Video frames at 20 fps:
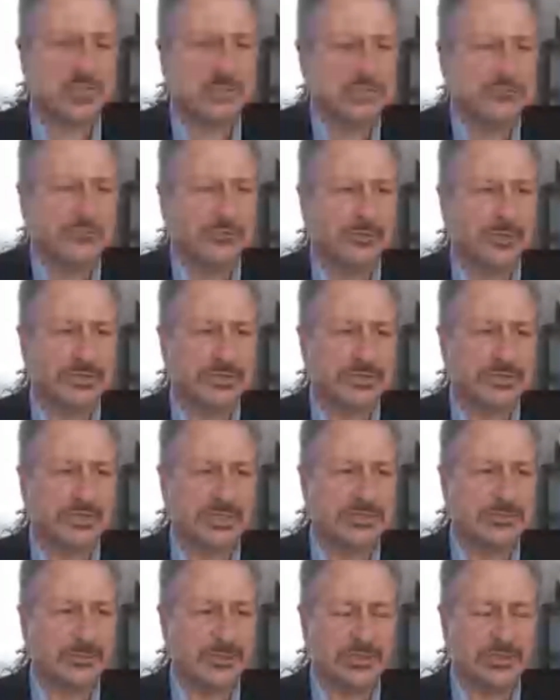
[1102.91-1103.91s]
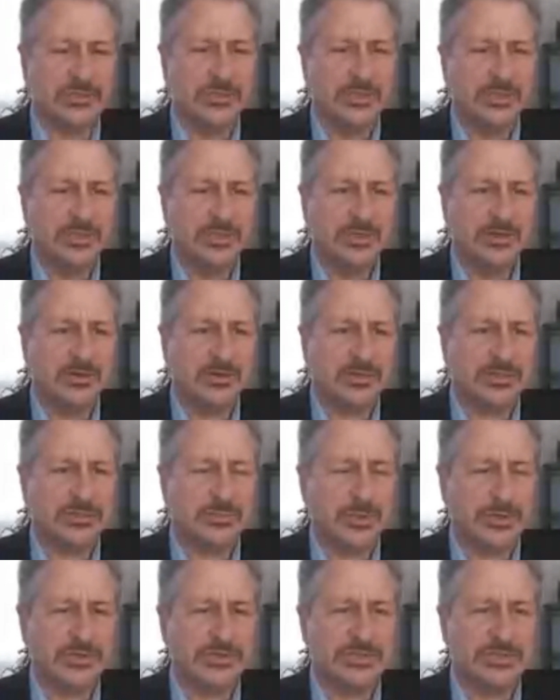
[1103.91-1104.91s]
Unfortunately, as we all are
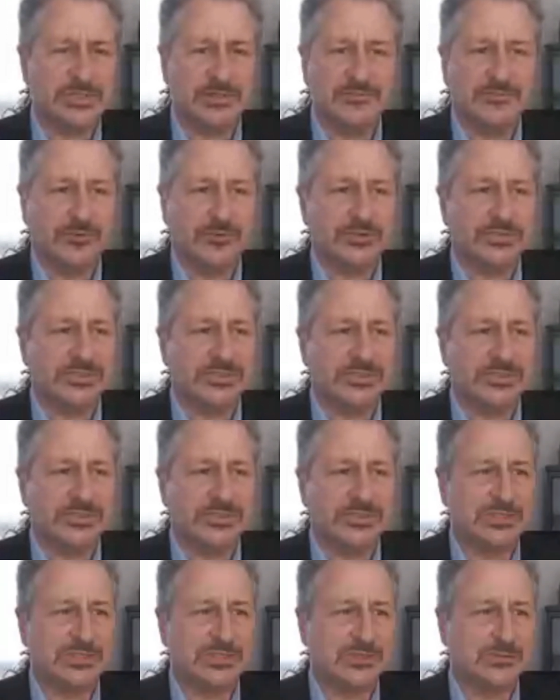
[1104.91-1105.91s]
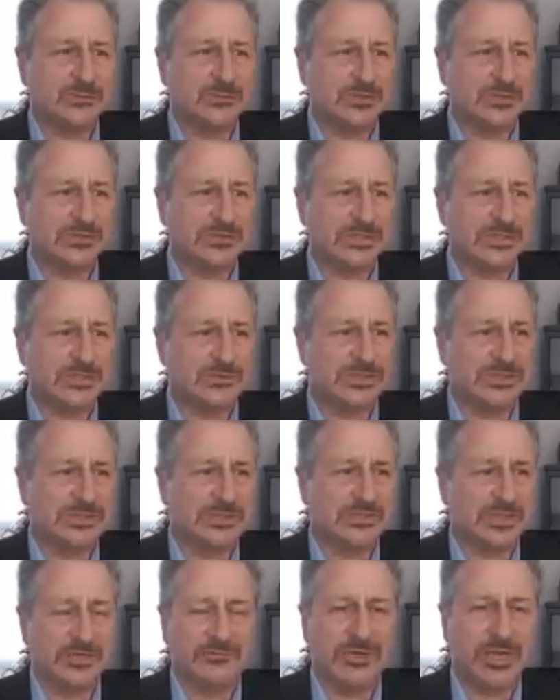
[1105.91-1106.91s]
experiencing, unfortunately, the world is
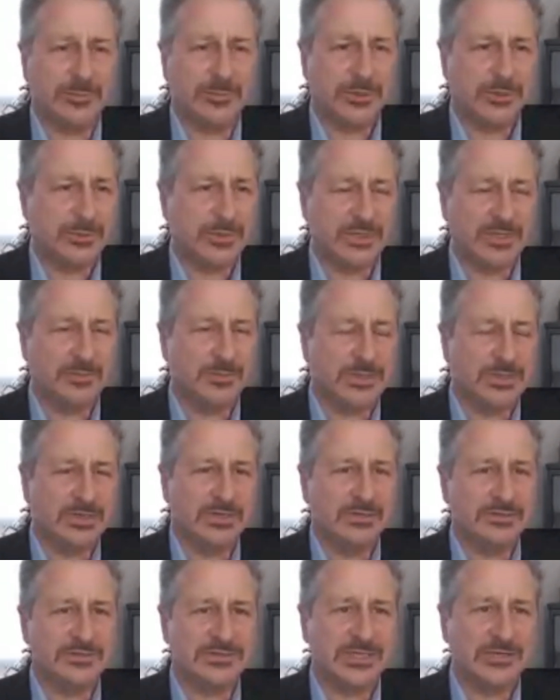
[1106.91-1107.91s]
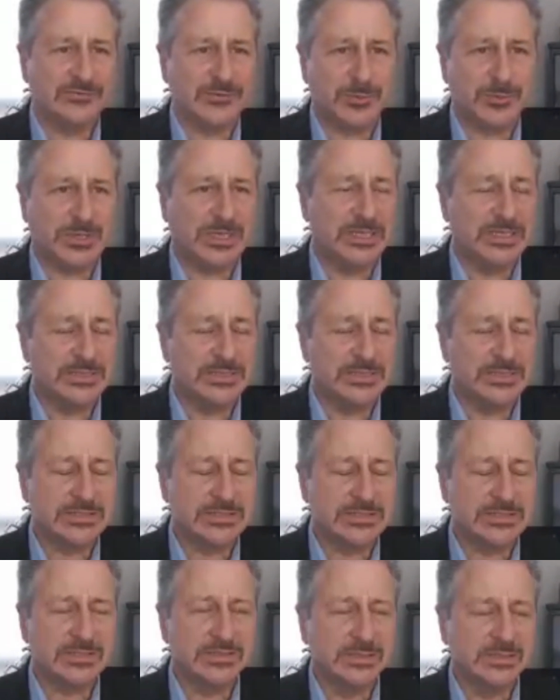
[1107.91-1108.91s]
increasingly and rapidly becoming an unsafer
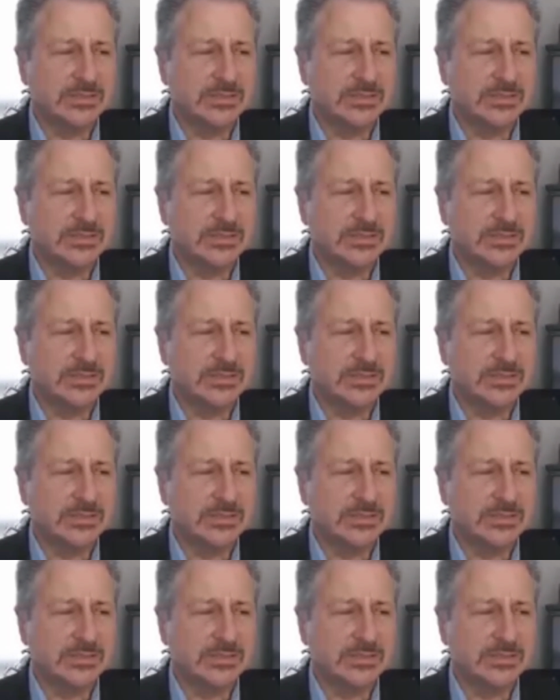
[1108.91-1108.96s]
place.